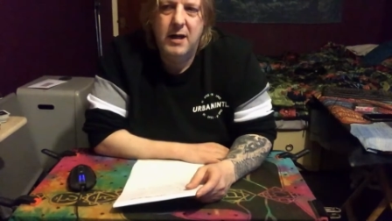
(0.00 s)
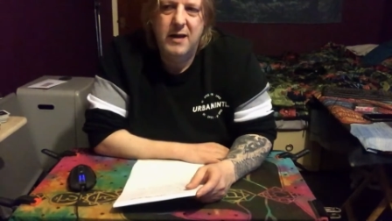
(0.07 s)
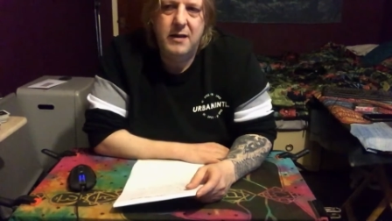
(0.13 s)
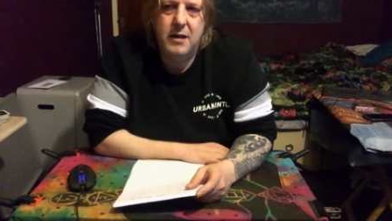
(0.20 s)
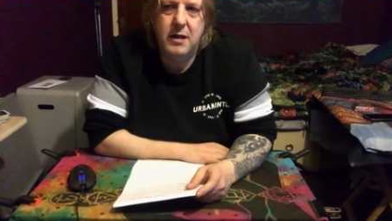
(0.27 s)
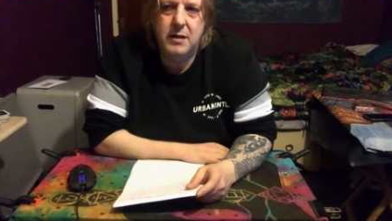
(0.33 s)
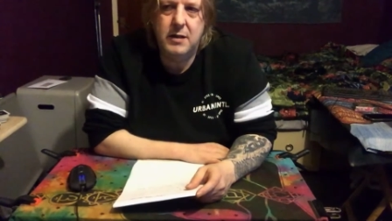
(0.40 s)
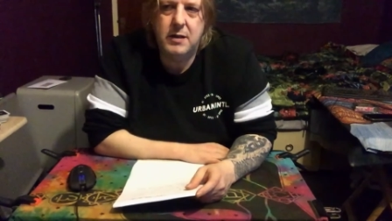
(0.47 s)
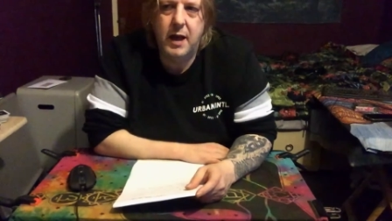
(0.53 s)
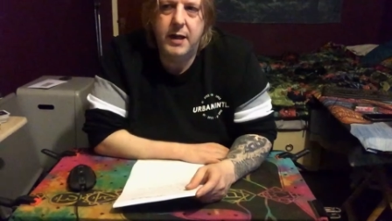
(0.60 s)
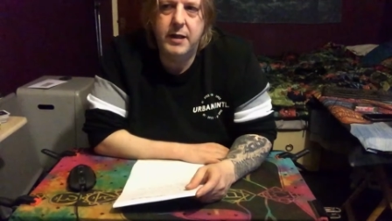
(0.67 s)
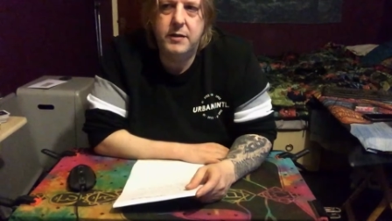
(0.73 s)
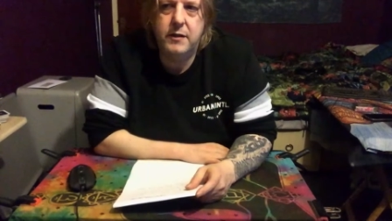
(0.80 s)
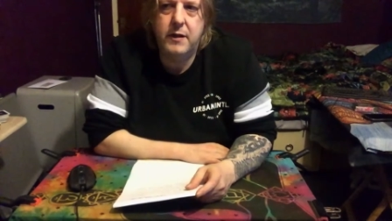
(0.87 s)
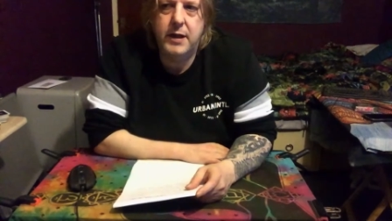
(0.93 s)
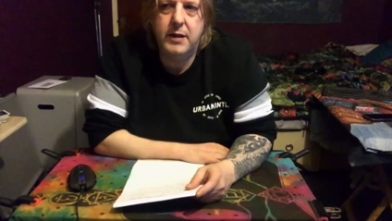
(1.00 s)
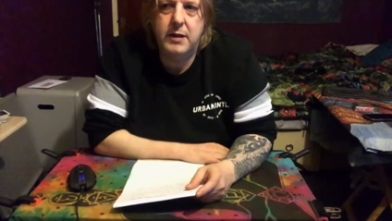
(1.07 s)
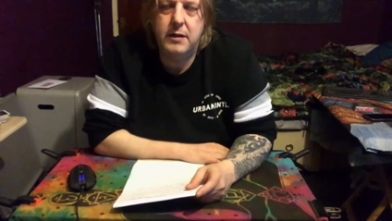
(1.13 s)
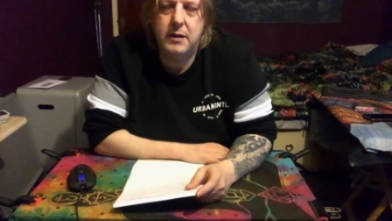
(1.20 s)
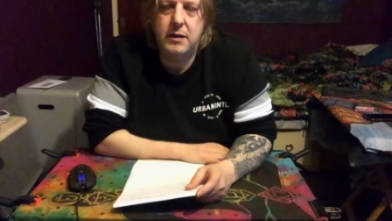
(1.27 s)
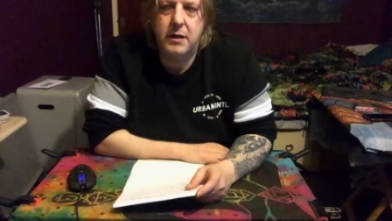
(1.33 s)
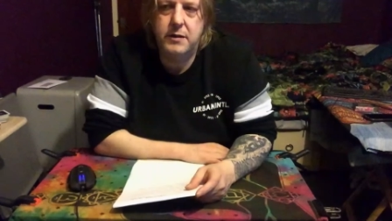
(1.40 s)
that's like drink,
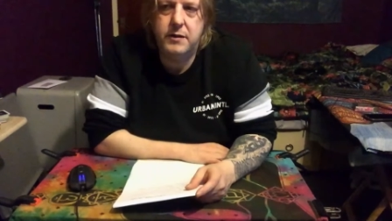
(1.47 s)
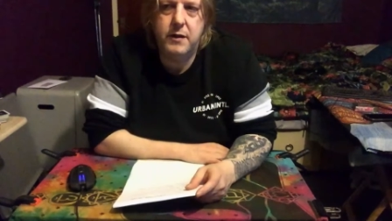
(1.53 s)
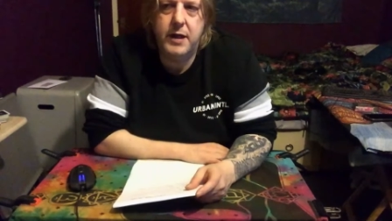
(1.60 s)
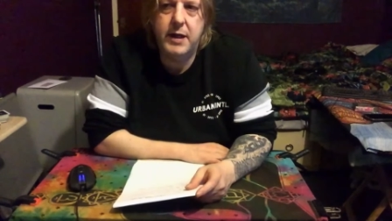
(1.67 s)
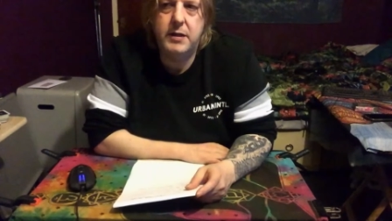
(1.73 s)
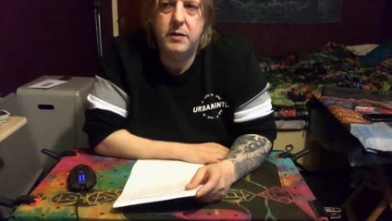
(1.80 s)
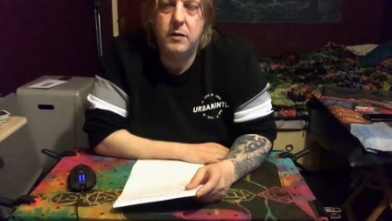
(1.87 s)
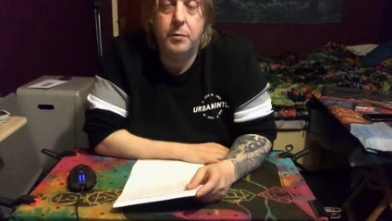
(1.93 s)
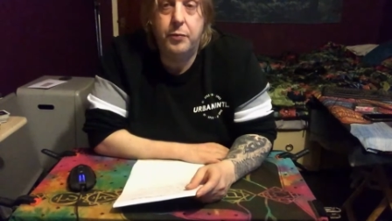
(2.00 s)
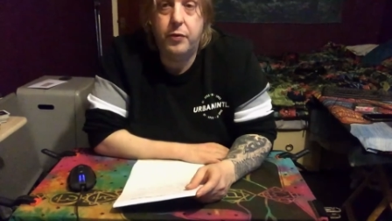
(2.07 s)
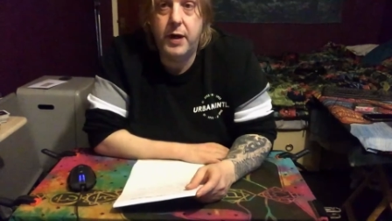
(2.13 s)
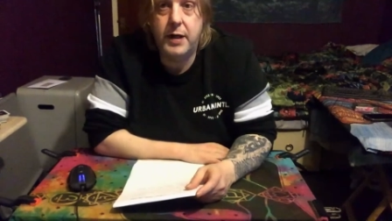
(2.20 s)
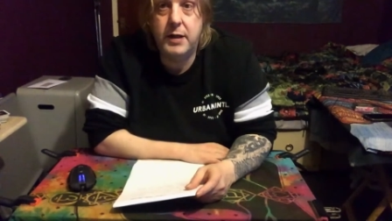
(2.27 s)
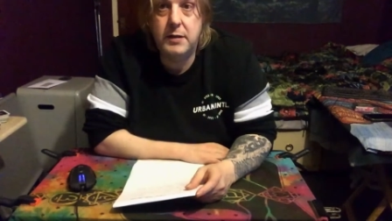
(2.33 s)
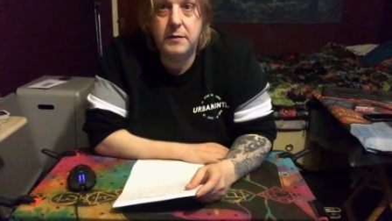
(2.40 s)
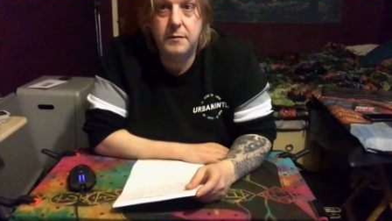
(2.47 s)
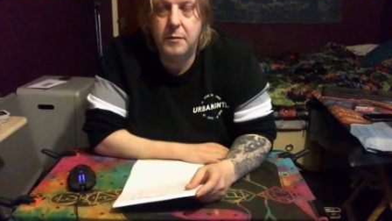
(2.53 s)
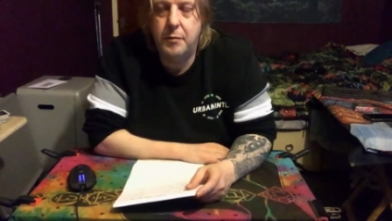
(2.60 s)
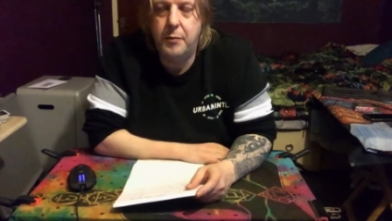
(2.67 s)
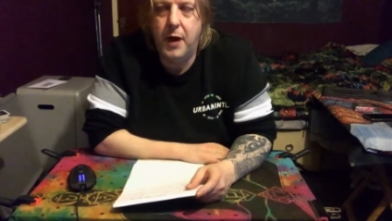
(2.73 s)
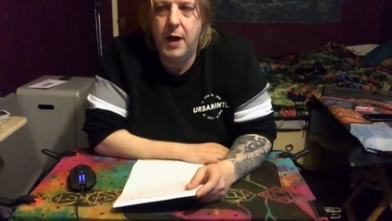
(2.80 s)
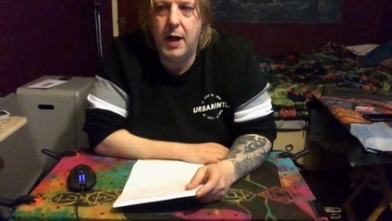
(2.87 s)
drinks or brigs,
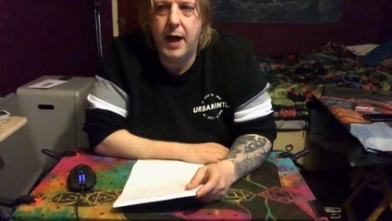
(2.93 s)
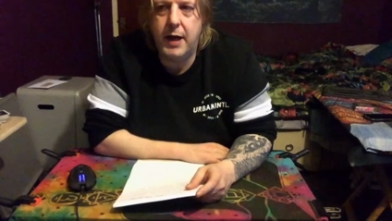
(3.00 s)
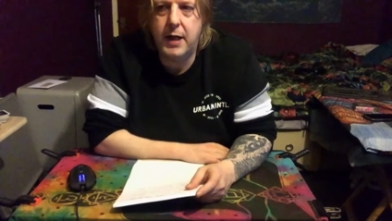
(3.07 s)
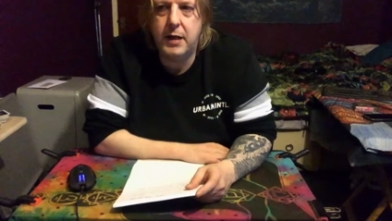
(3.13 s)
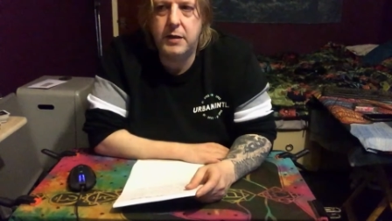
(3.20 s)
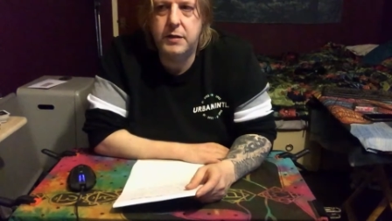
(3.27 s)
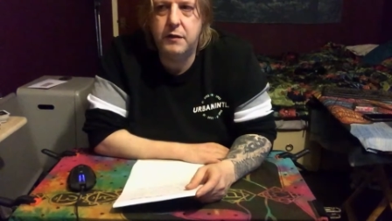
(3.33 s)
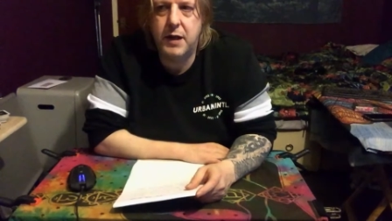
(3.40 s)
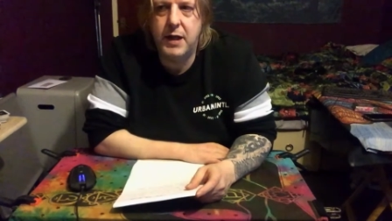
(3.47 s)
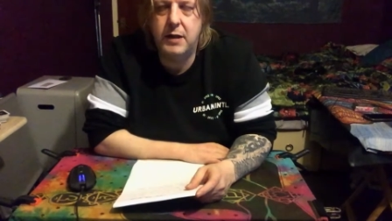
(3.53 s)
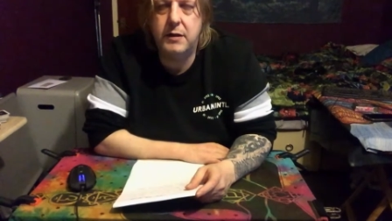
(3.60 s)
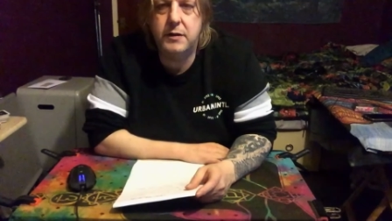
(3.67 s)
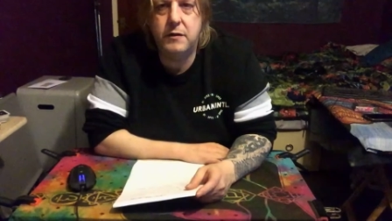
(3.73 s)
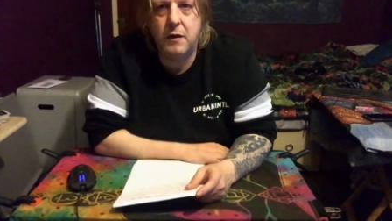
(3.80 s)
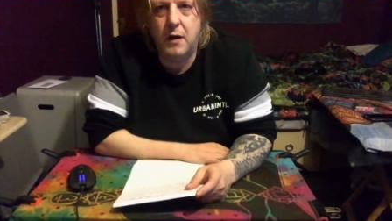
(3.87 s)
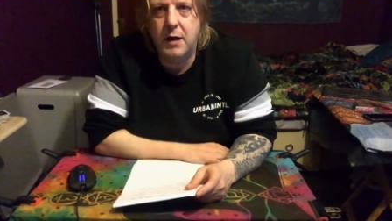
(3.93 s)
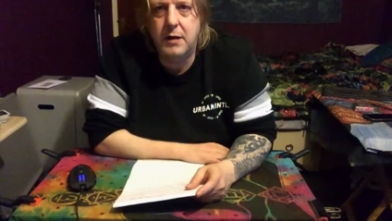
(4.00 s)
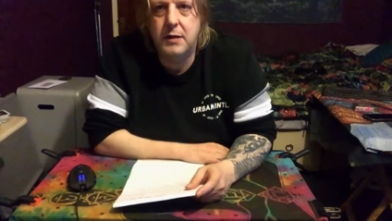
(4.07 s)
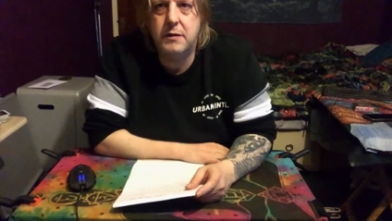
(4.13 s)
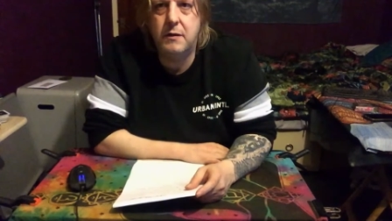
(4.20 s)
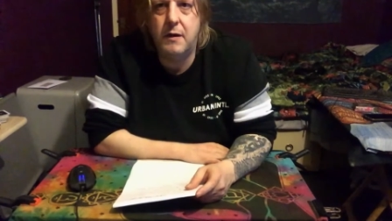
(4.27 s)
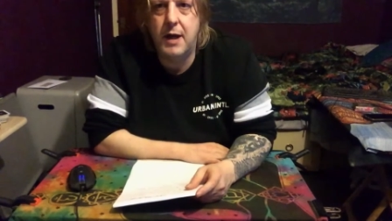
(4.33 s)
but like drink,
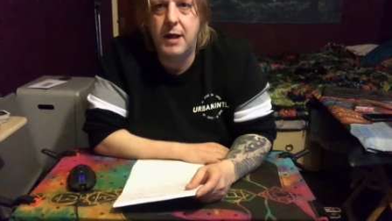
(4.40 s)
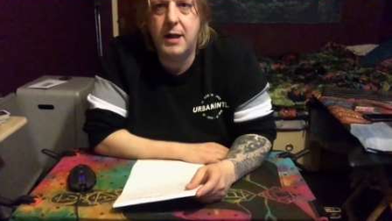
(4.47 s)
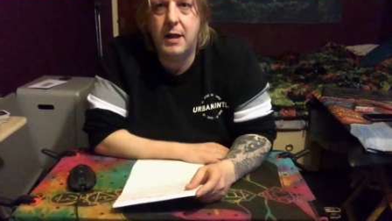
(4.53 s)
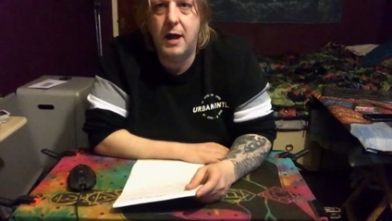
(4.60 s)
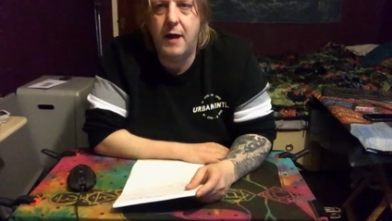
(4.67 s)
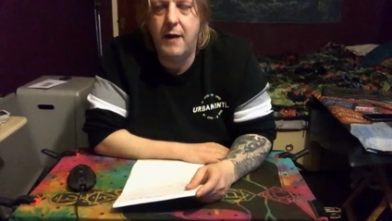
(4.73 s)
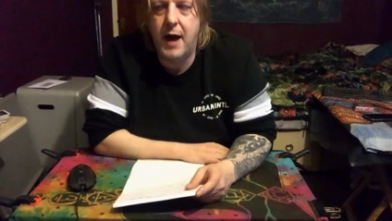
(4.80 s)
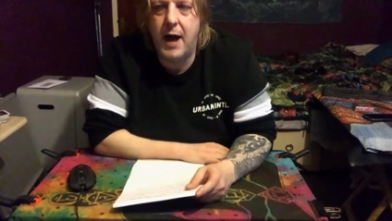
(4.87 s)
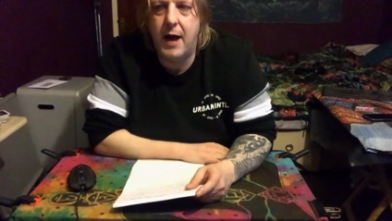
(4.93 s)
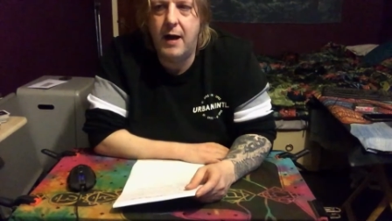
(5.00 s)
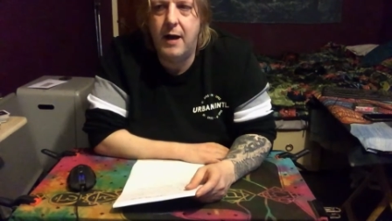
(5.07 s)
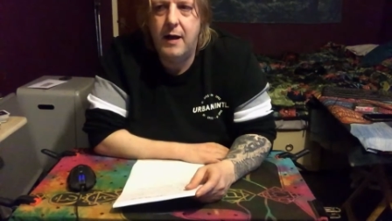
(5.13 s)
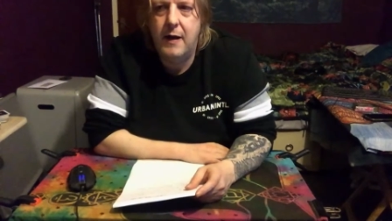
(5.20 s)
drugs or anything like that,